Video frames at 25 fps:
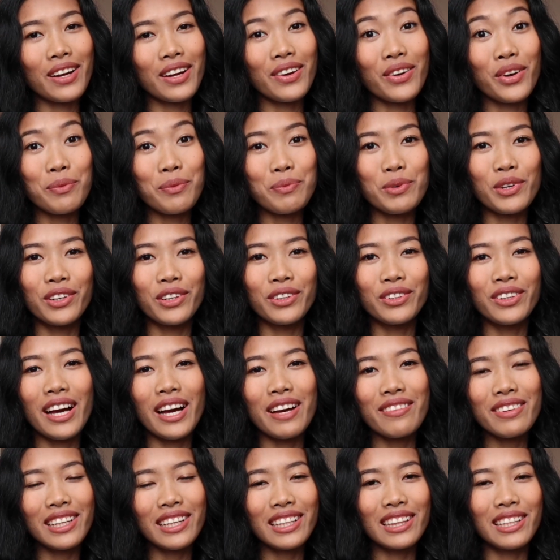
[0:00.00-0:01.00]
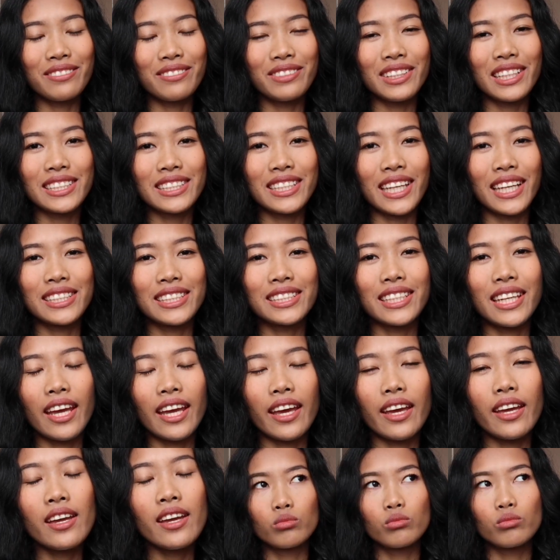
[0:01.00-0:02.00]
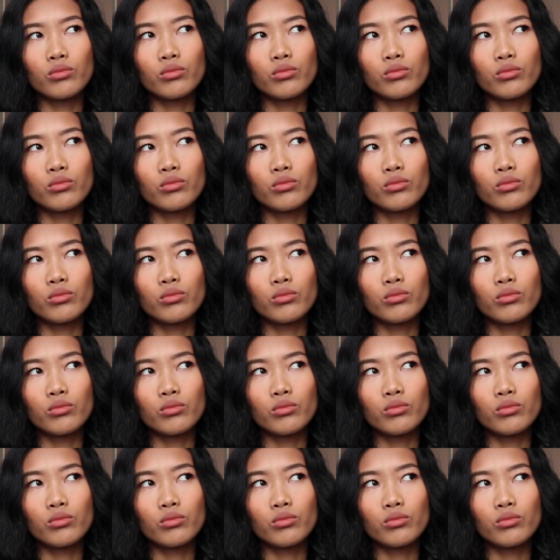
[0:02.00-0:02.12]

I hope you're all having a lovely day today.